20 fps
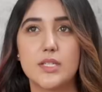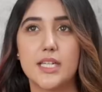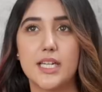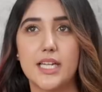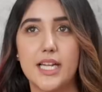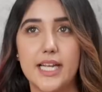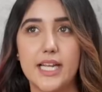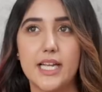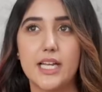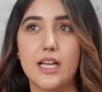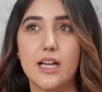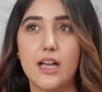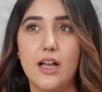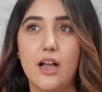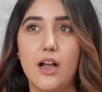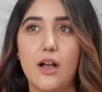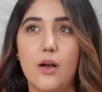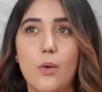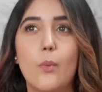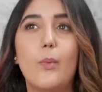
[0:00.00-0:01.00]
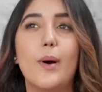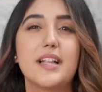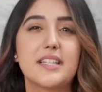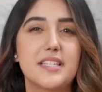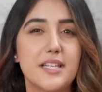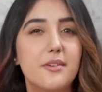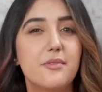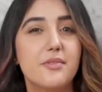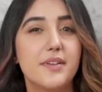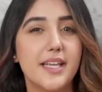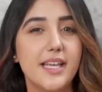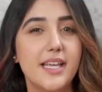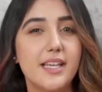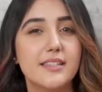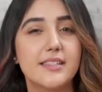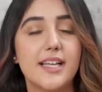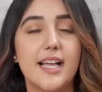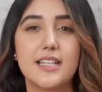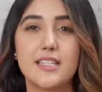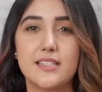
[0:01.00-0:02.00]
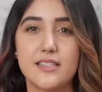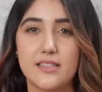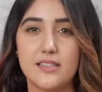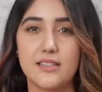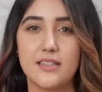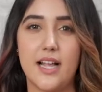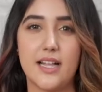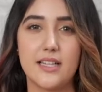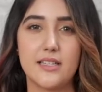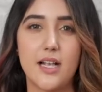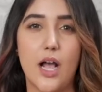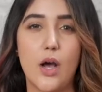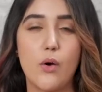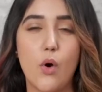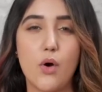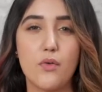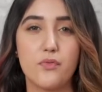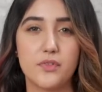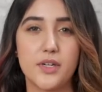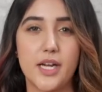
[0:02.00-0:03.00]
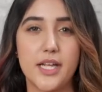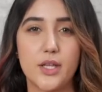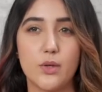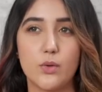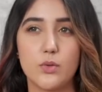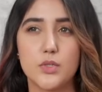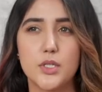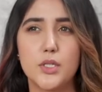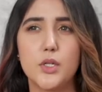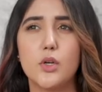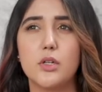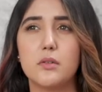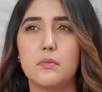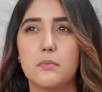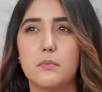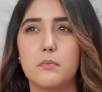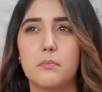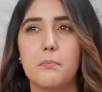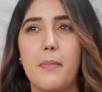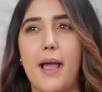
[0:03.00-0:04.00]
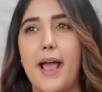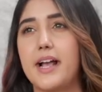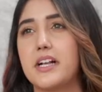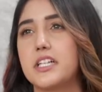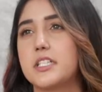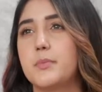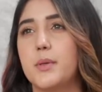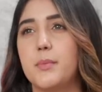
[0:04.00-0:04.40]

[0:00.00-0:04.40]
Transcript: it like once a week. That's how often I use it, or max